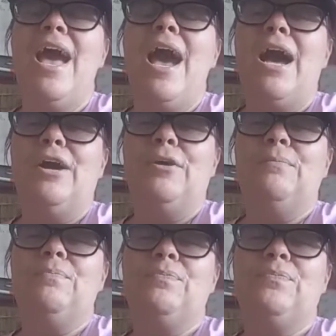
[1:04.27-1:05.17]
um,
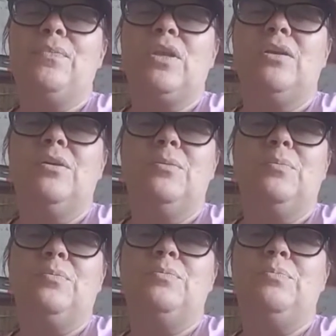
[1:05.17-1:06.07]

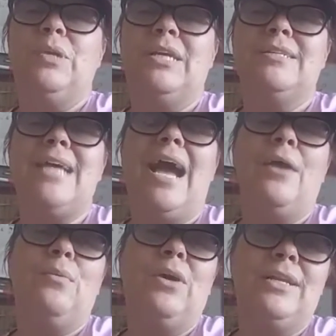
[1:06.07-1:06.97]
because I
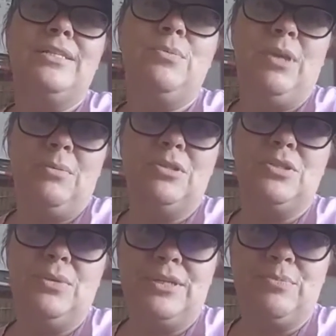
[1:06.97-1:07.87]
wanted to be able
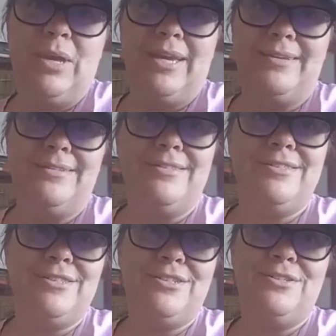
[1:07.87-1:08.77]
to
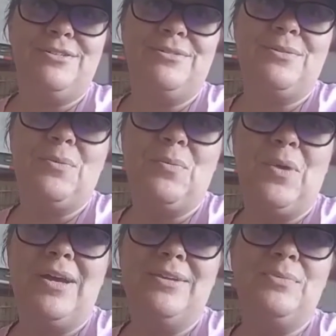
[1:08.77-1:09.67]
expand
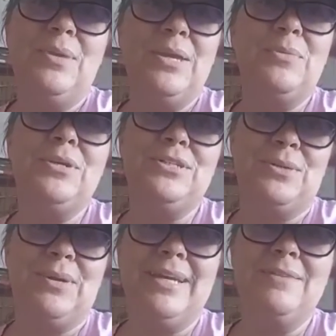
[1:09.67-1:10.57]
what we were
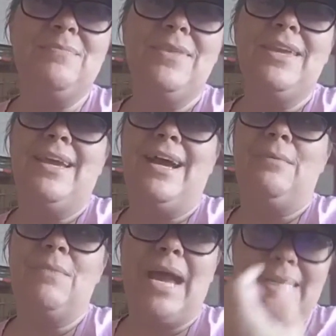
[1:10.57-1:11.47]
doing.
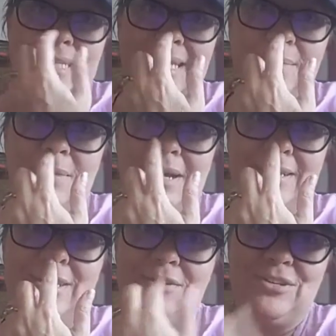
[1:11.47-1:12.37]
I did get
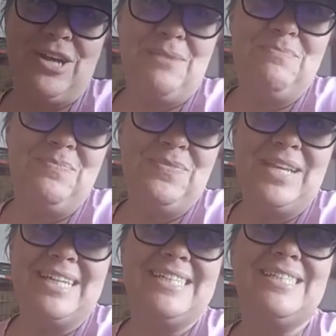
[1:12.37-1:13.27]
another job.
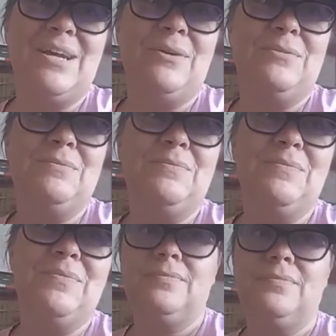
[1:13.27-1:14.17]
So
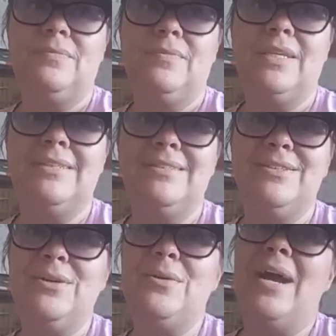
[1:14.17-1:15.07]

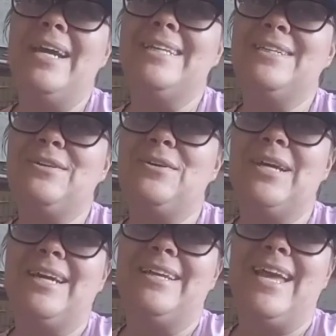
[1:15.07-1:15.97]
So I did go
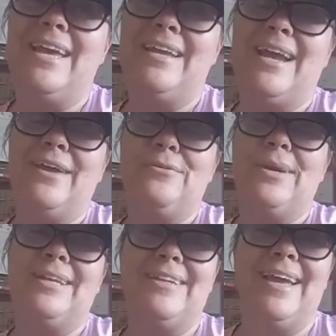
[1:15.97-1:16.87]
ahead and I
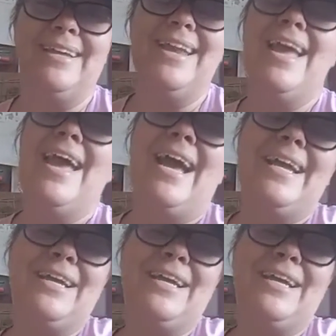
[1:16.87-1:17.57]
went and I got